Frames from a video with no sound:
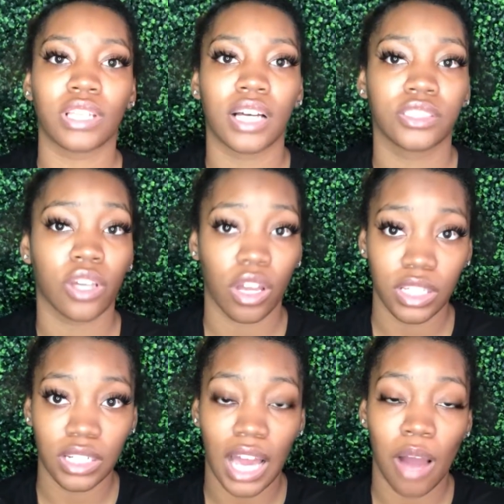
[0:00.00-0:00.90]
lie to y'all.
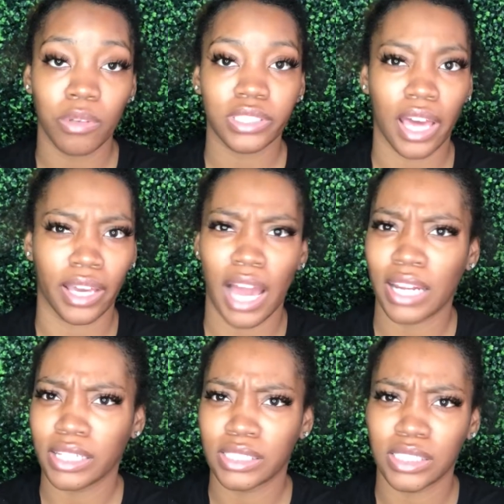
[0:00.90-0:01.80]
Look, I was like, I
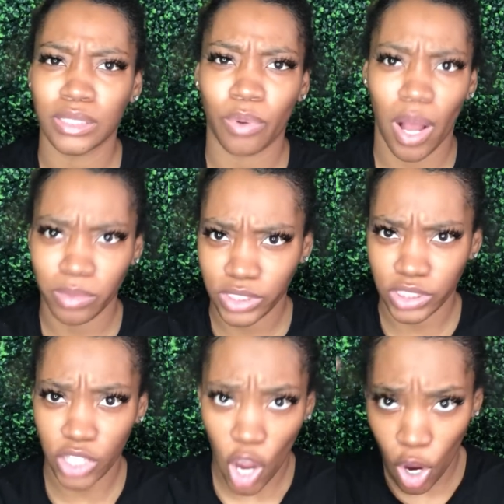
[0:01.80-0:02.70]
need to probably
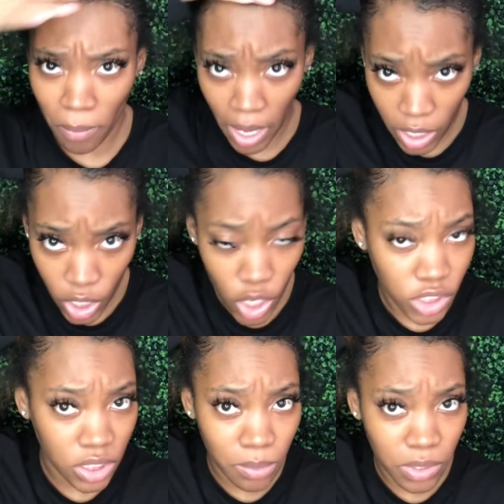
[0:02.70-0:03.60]
just comb my hair or
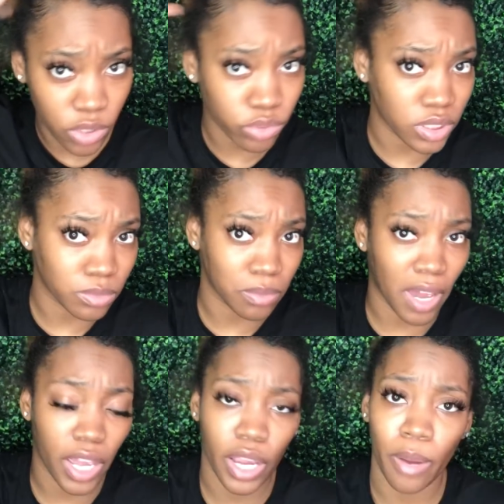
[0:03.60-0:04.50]
something, do something to my
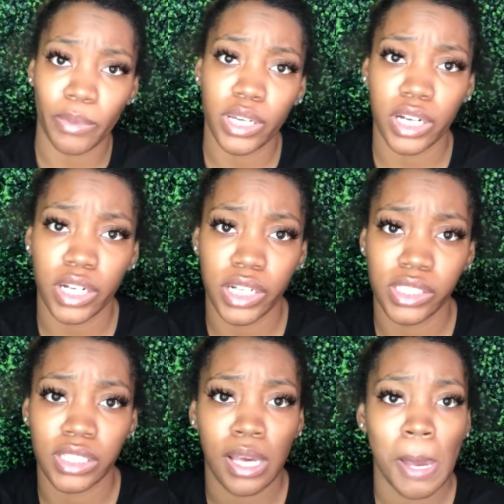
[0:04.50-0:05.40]
hair,
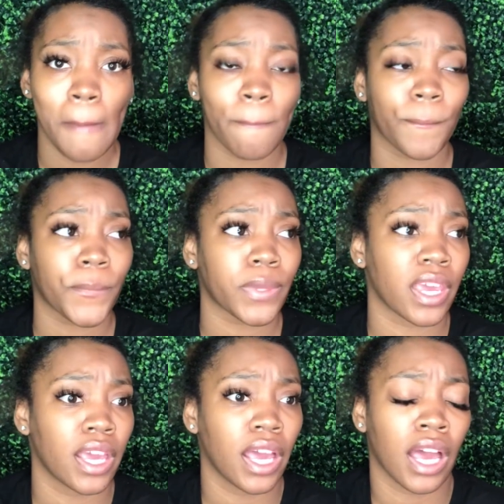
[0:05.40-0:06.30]
because
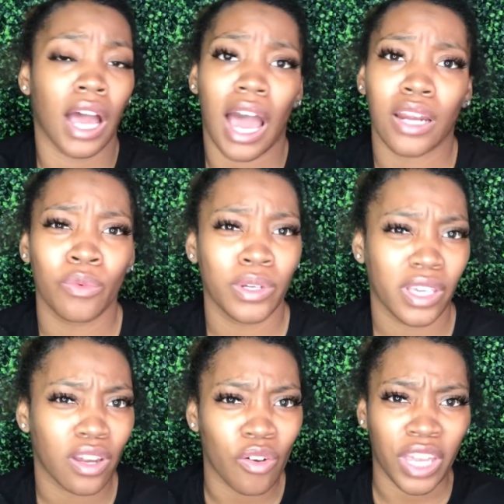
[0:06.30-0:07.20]
I don't want to
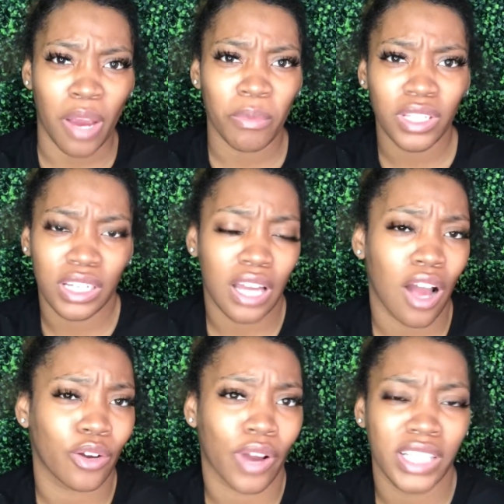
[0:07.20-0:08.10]
get on camera looking
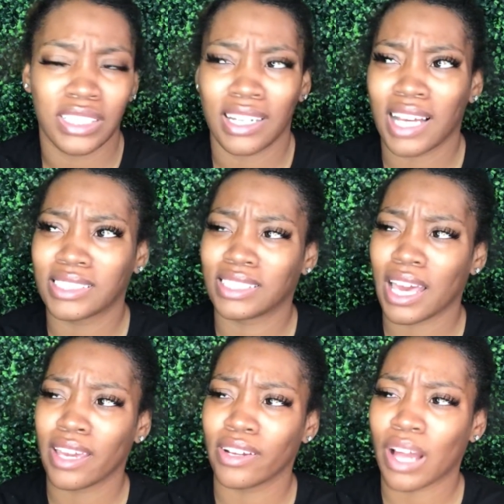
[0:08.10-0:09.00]
all crazy. And I
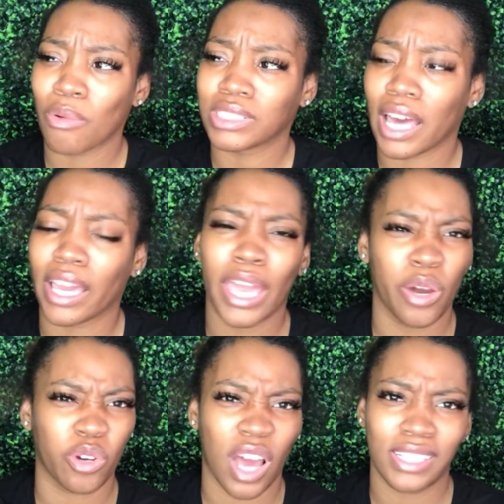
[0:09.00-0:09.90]
sat here and I was like,
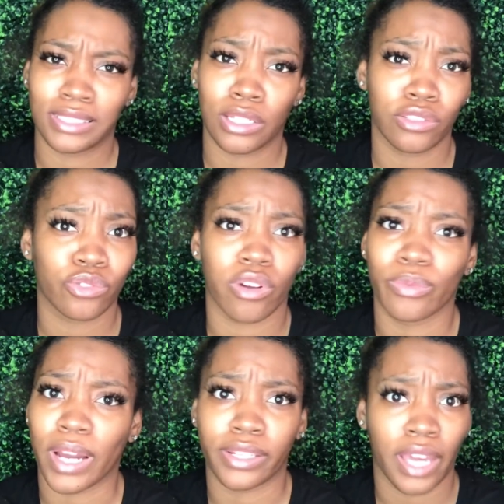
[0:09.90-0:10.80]
hell no, I need to tell this story
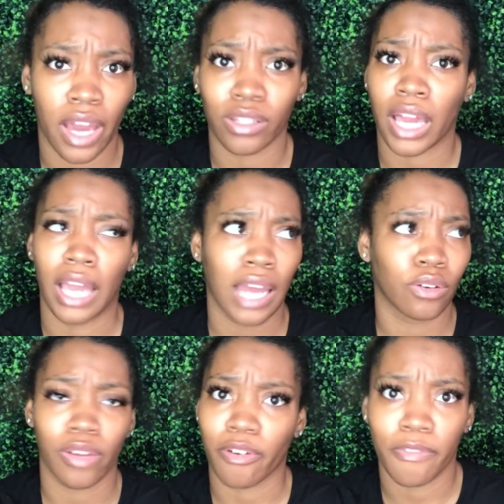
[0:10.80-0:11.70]
right now. Like, I don't
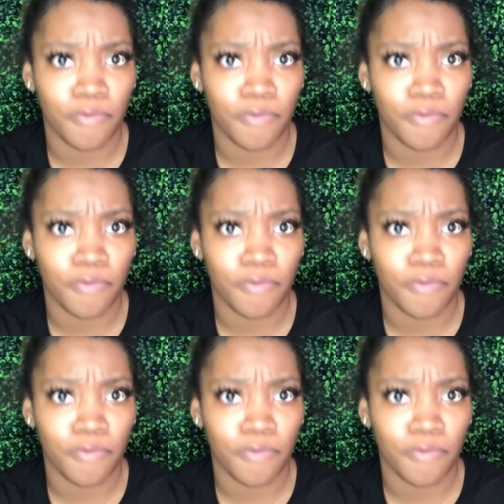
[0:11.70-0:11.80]
give a